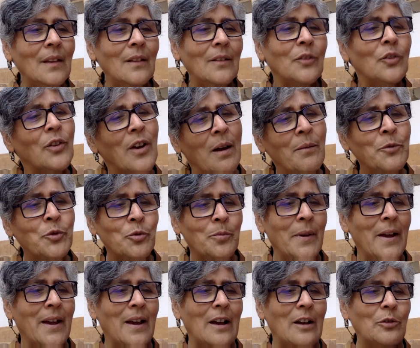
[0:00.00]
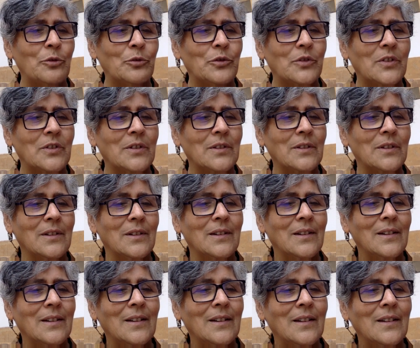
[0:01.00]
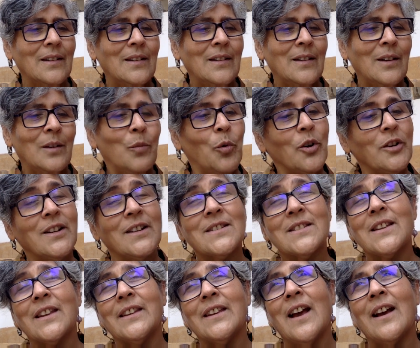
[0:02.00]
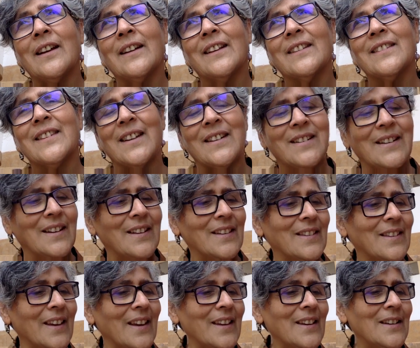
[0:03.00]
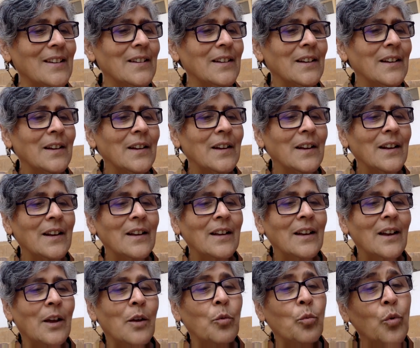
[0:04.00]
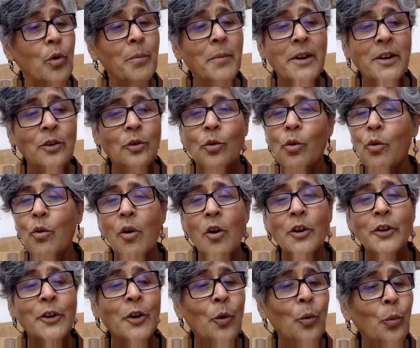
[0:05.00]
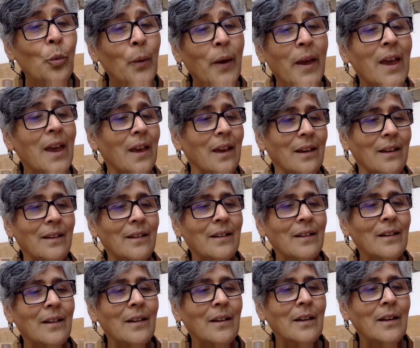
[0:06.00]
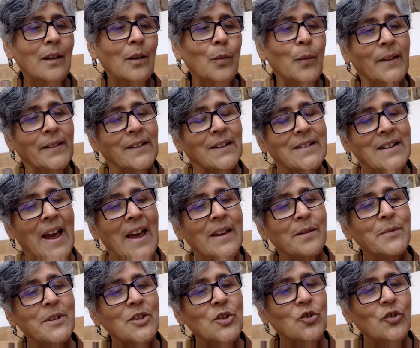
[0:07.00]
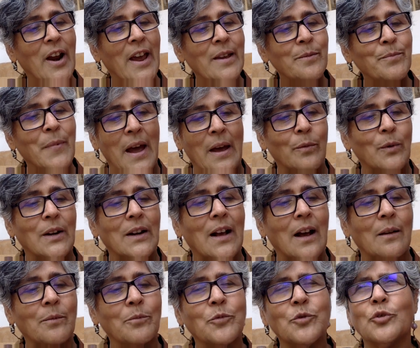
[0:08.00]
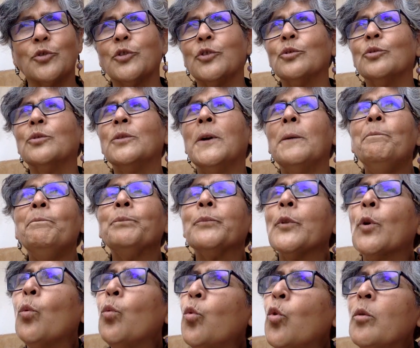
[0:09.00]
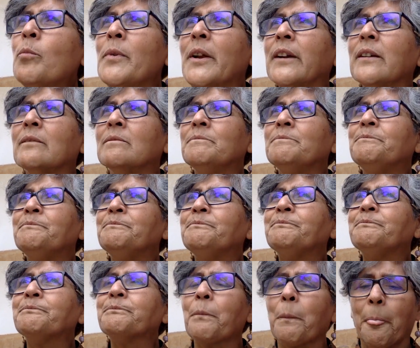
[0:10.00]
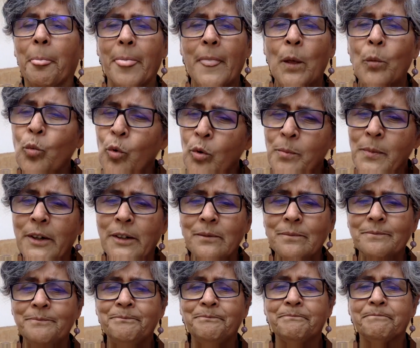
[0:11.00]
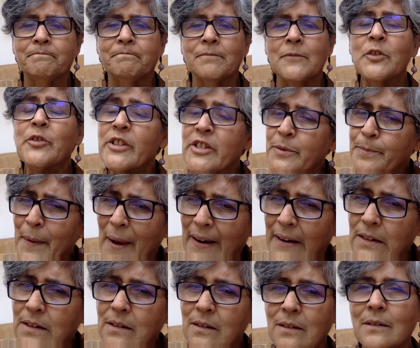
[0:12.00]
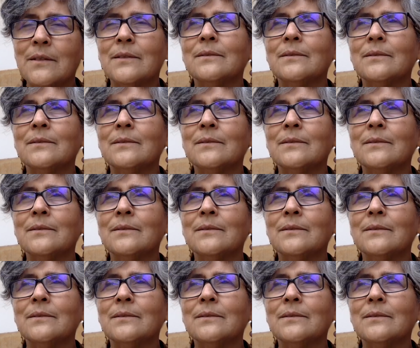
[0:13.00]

So come to my house. What does the young ascetic say? Women, go on your way. When the time is ripe, I will come to you. Woman, woman, respect.